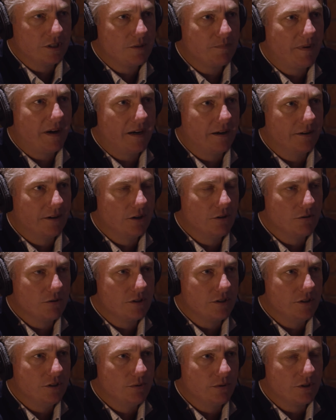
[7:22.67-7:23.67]
aspire to
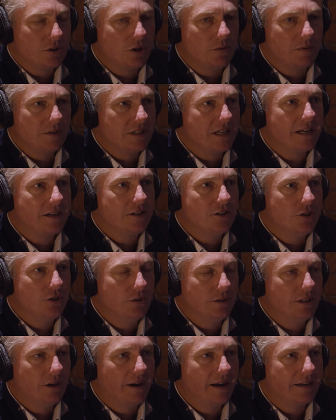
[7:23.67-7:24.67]
host a U S Open is how do you do
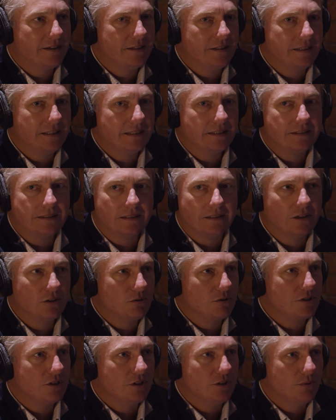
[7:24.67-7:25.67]
it? You know, how do you get to
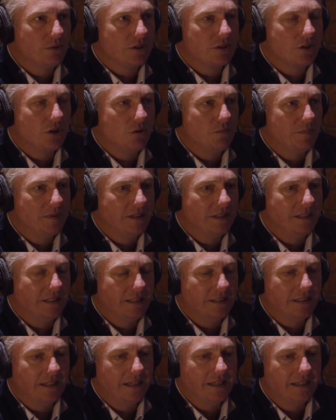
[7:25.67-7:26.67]
host a U S Open?
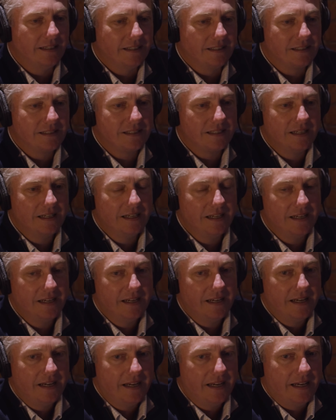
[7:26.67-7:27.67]
And, and it's,
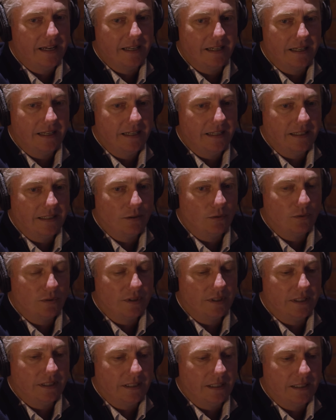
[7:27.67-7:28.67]
it, it,
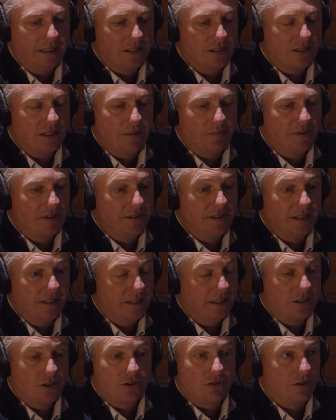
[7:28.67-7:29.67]
it's something
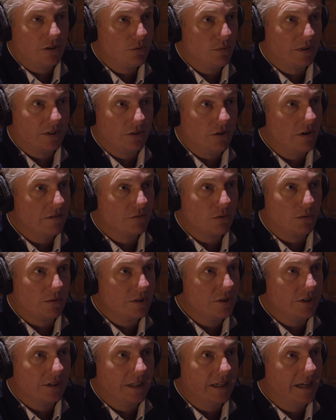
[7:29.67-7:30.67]
that it starts with a golf
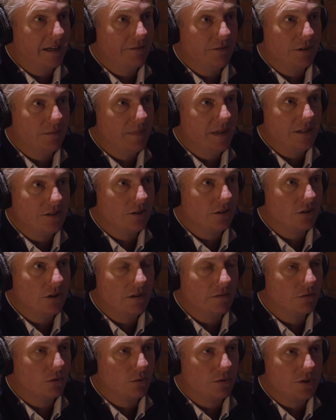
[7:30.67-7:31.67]
course. You got to have an amazing
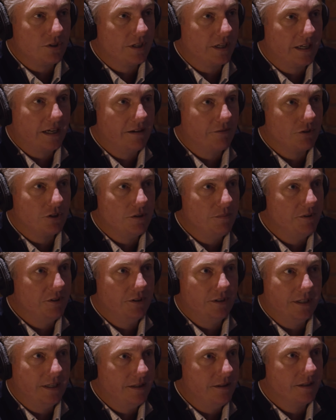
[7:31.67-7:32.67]
golf course. You got to have a
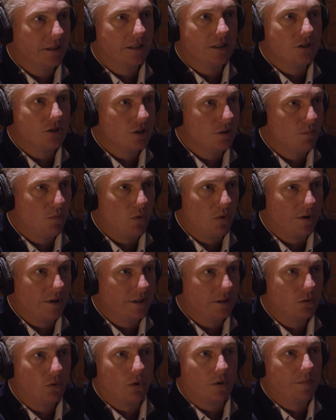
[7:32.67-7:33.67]
community mm-hmm. that can support
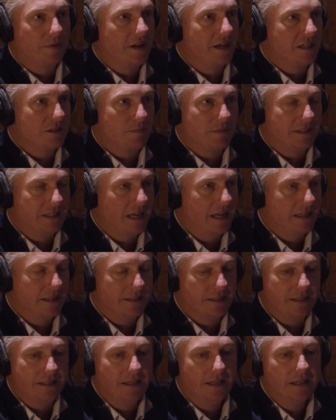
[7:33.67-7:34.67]
it, corporate
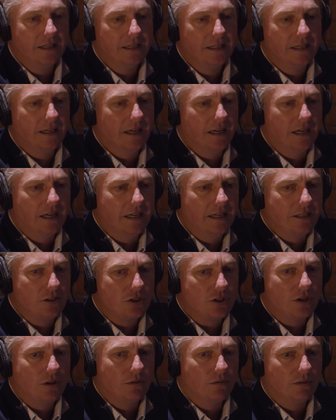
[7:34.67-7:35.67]
hospitality. Uh, and
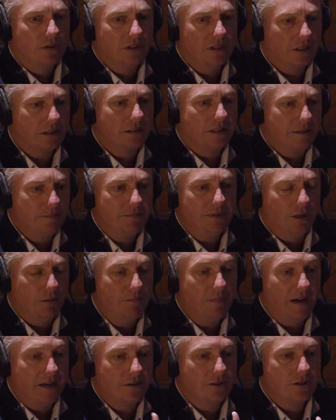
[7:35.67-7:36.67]
so luckily, you know,
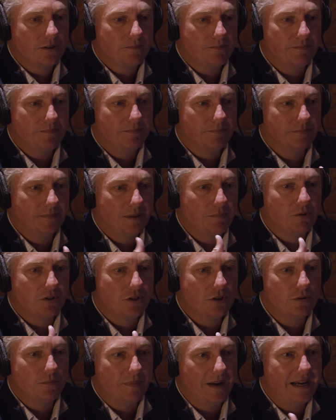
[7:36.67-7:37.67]
Pinehurst number
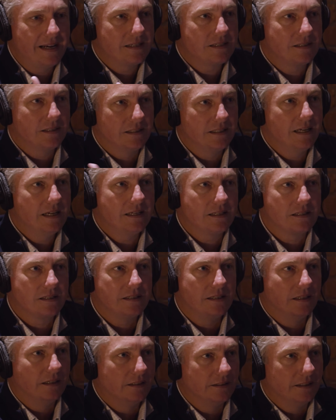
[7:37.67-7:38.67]
two passed the
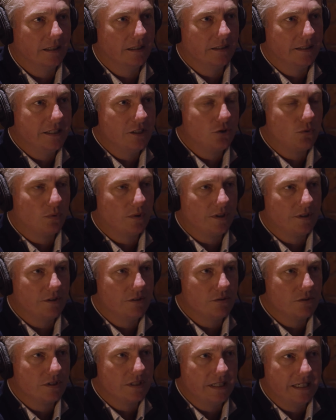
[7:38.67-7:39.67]
test on, on each one of
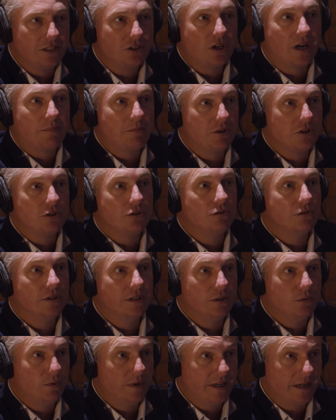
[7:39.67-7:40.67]
those and each
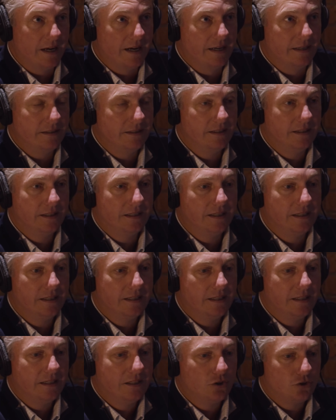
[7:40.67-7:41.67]
opportunity we got.
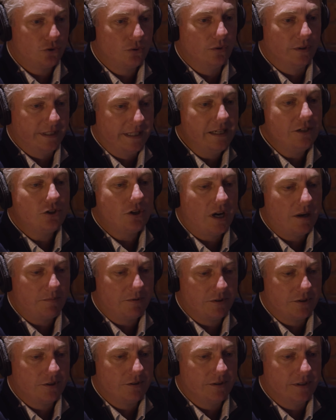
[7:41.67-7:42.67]
Truly, each
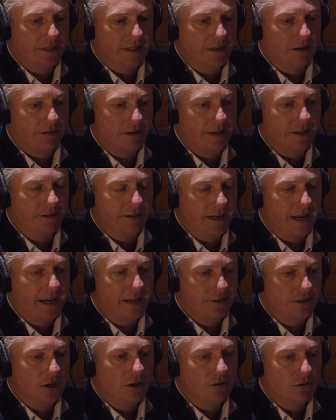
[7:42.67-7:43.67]
opportunity our area
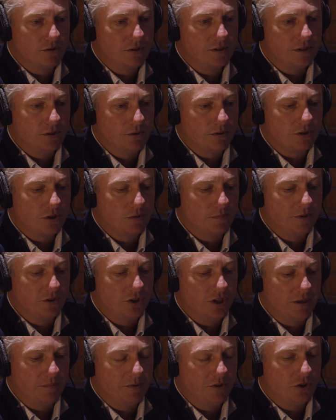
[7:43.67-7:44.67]
had to host the U S Open
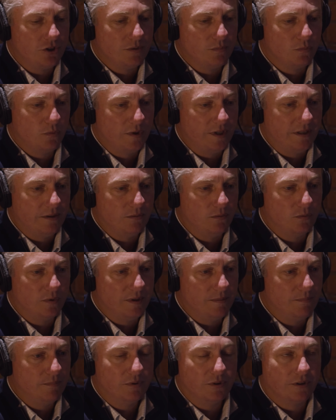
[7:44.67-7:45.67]
Championship, we,
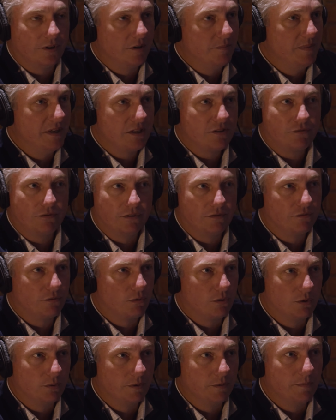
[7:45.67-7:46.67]
we put our best foot
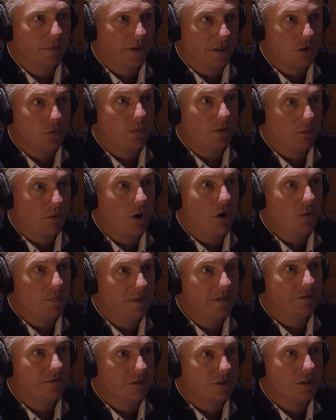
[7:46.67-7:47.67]
forward because right. we were
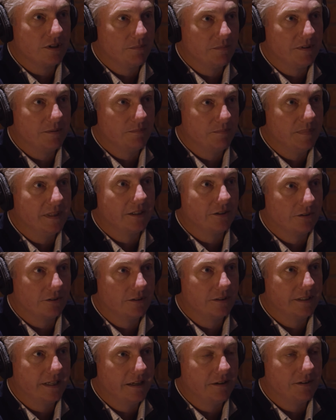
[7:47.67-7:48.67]
hoping for something
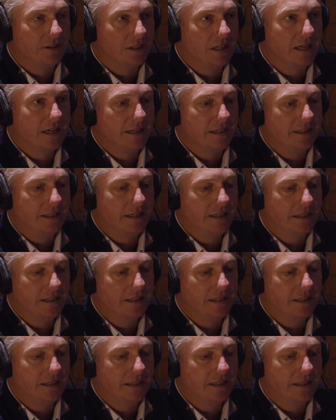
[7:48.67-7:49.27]
bigger down the line.